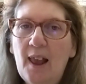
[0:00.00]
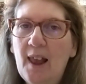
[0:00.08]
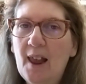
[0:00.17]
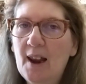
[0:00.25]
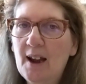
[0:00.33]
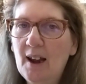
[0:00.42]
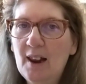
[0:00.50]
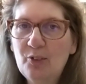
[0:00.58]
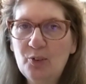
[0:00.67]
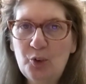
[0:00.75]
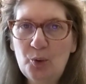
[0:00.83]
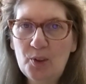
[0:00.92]
and
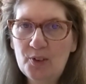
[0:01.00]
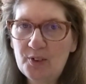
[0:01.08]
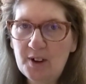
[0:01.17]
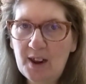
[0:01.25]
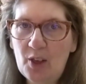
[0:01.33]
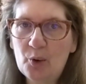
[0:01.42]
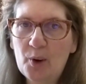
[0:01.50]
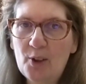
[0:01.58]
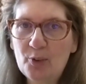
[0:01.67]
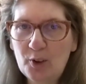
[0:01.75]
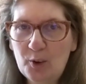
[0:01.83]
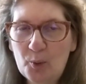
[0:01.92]
let's do this together
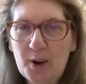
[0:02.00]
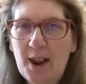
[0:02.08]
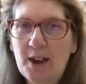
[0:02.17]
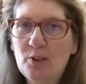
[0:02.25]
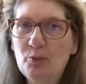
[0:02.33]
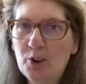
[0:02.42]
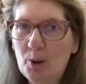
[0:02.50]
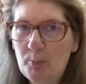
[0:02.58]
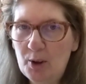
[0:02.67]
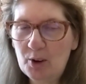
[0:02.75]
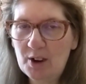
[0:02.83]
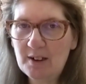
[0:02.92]
as a creative
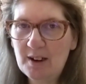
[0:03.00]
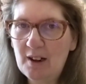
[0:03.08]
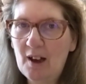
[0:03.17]
community.